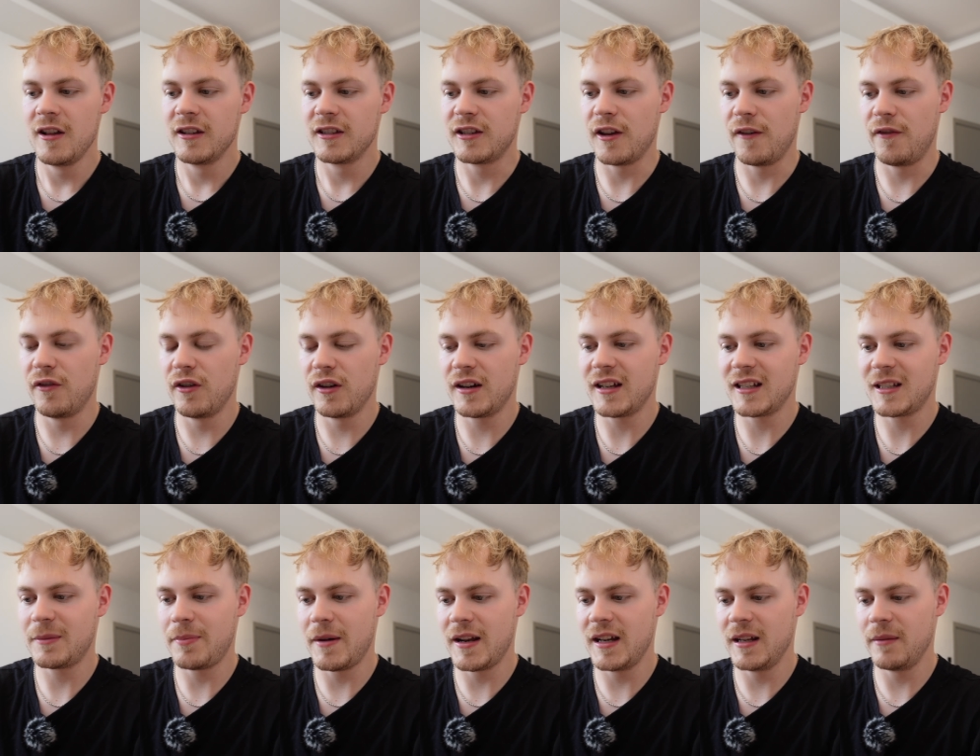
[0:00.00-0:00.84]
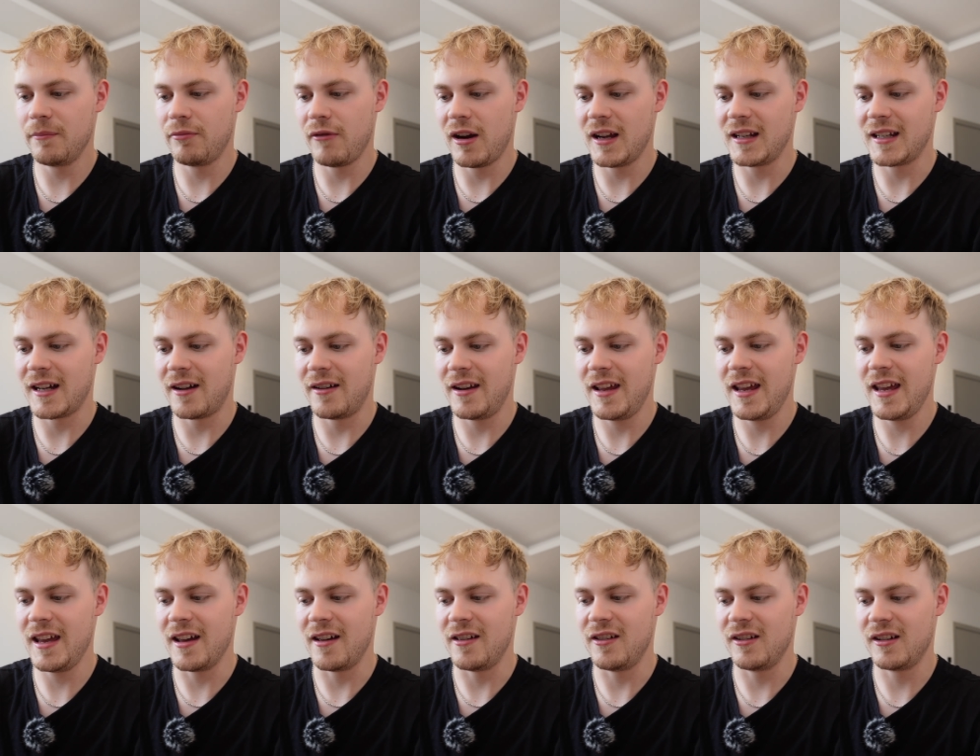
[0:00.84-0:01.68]
So if you look at spending breakdown
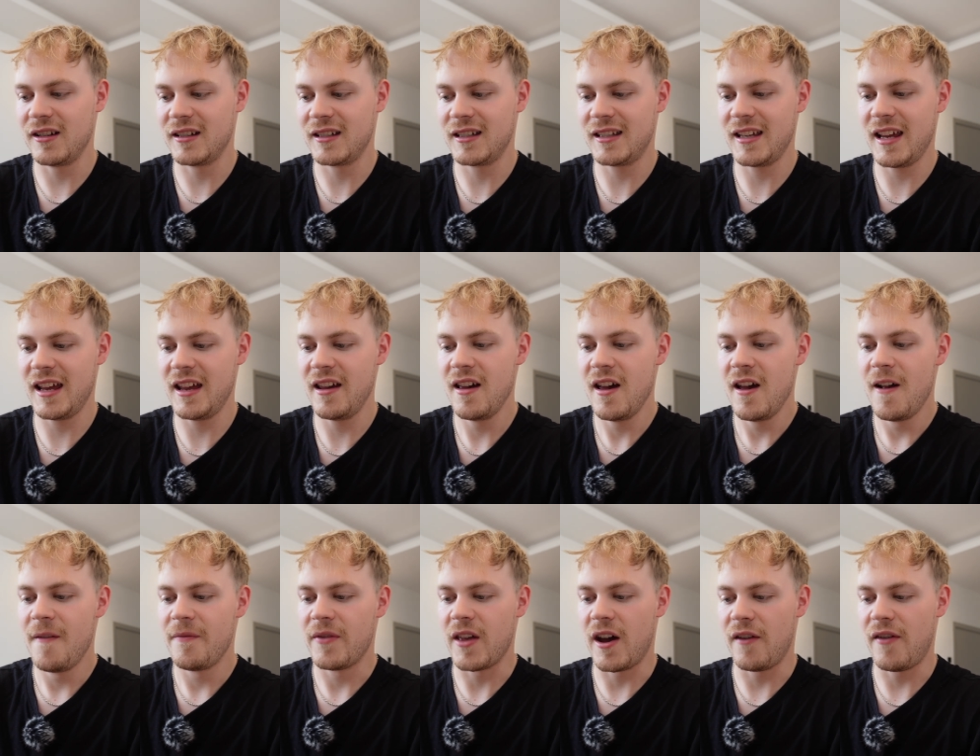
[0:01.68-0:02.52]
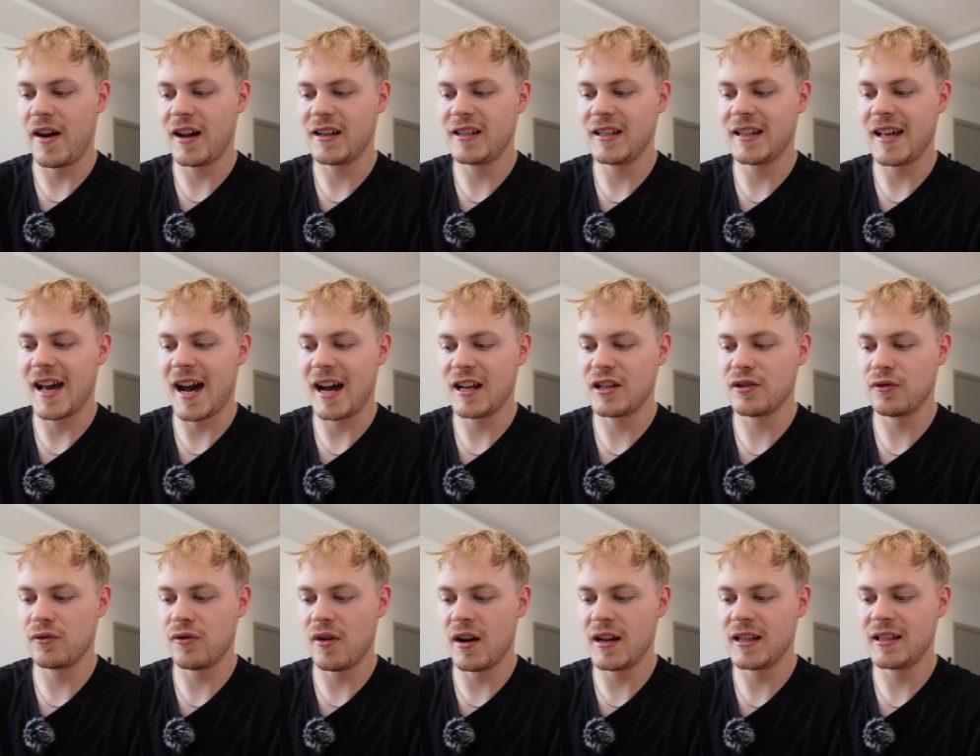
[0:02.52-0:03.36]
here, you can see that I've had to
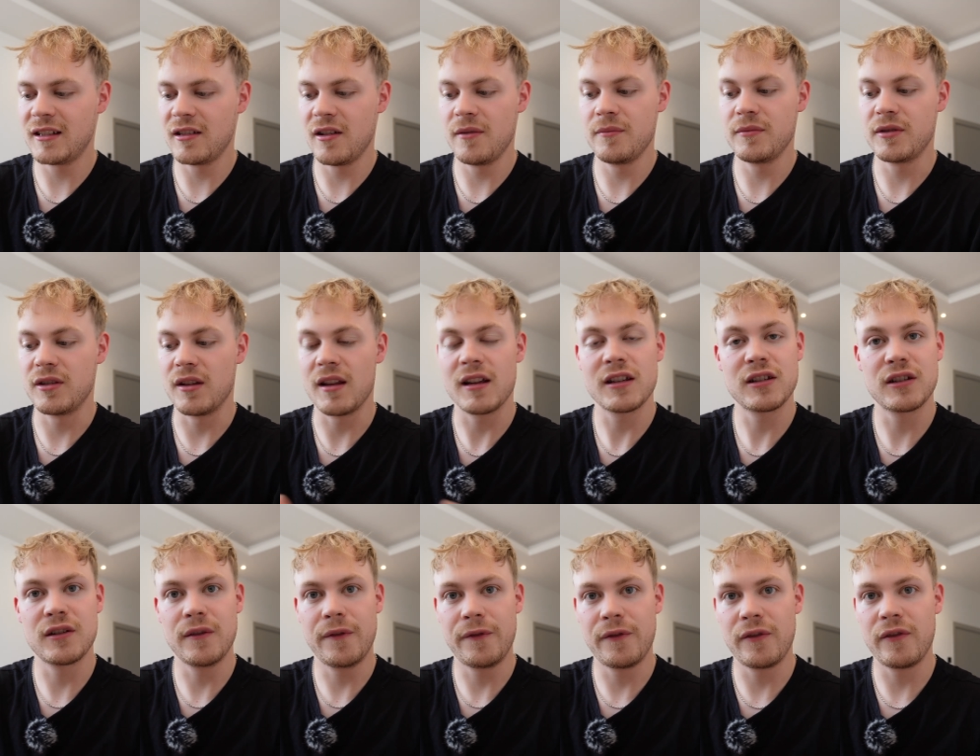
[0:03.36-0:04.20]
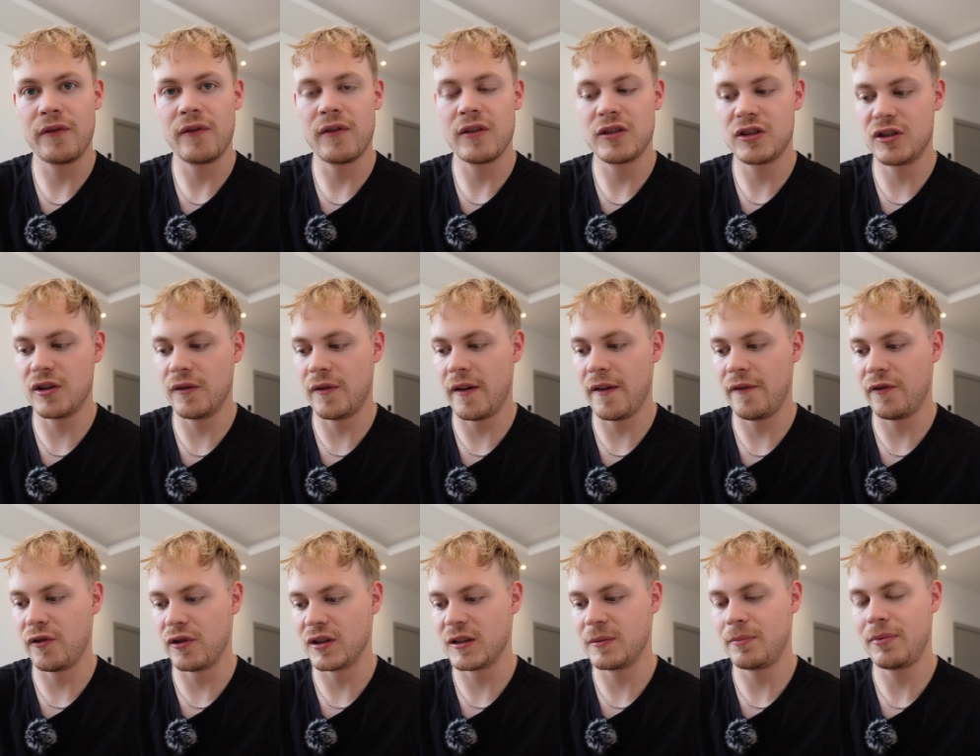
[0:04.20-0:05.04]
categorize some. So that's stuff, stuff I
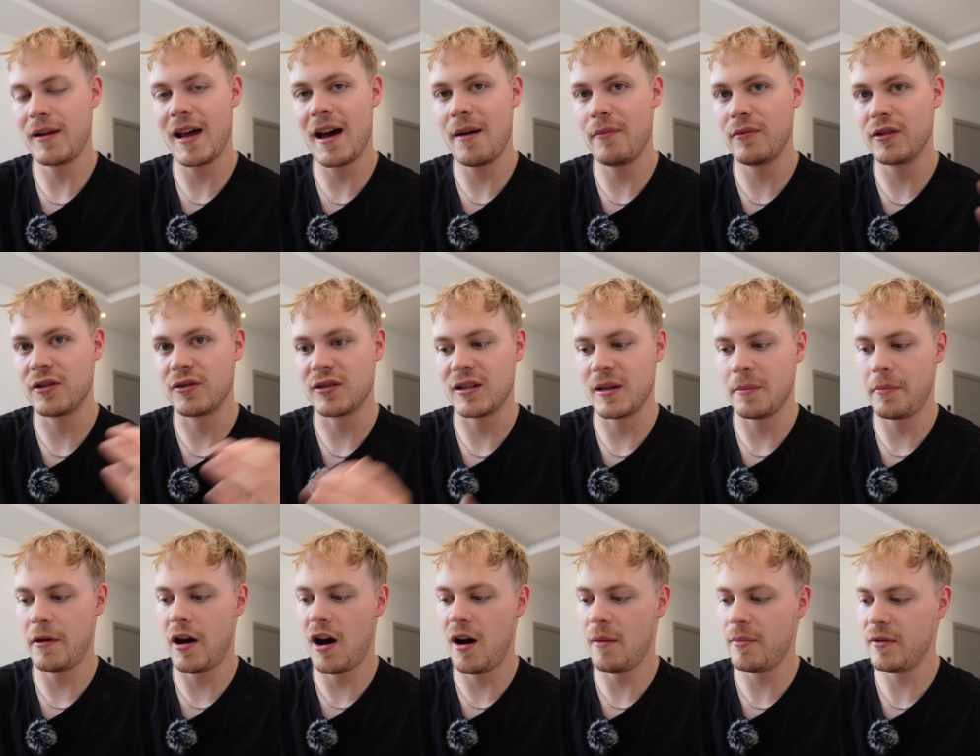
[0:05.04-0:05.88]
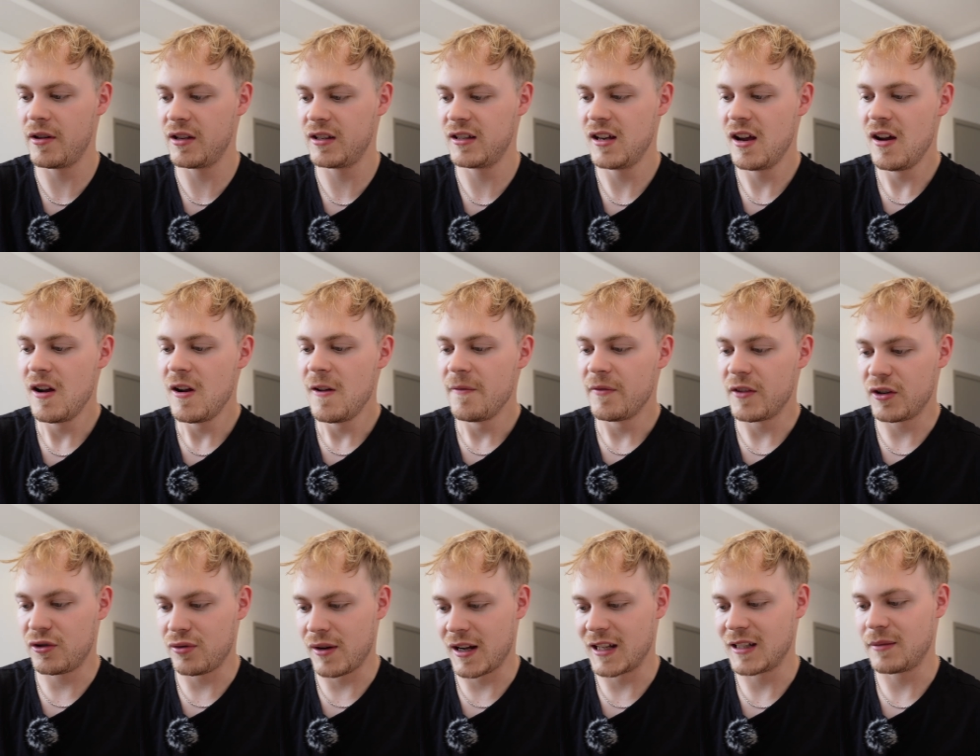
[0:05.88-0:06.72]
forgot to plan, which is the barbers,
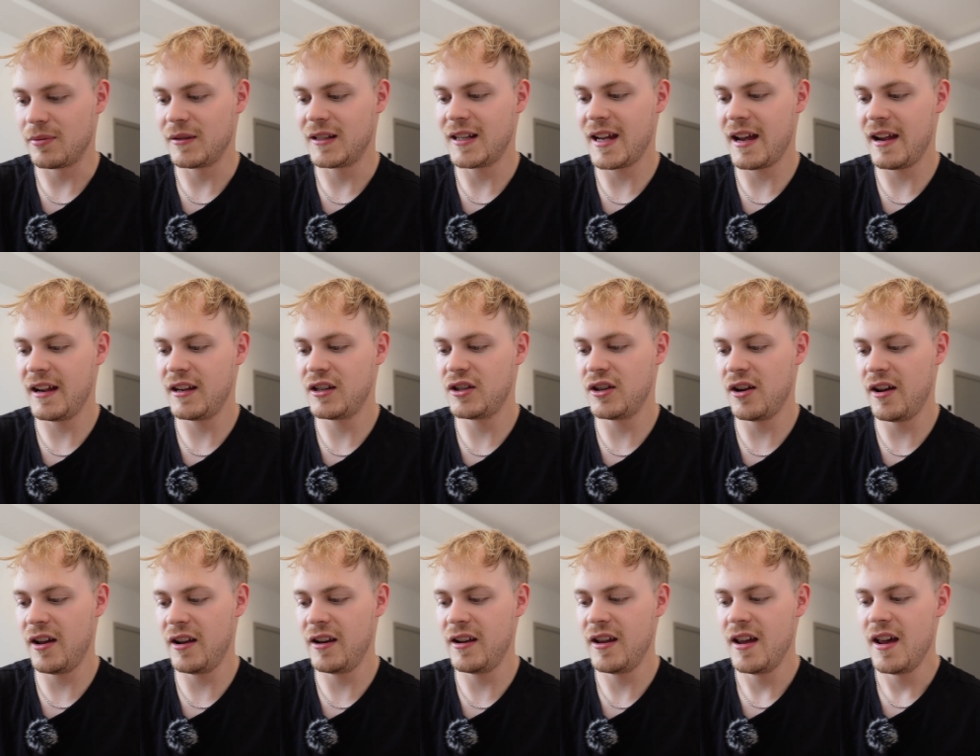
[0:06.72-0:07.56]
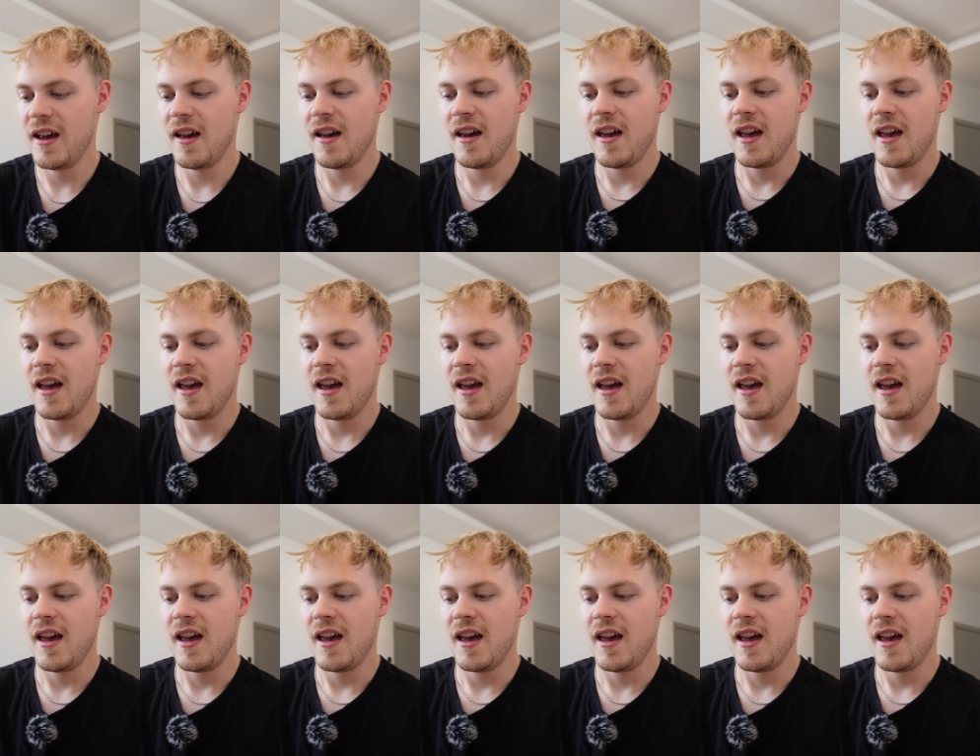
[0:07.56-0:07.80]
the transportation.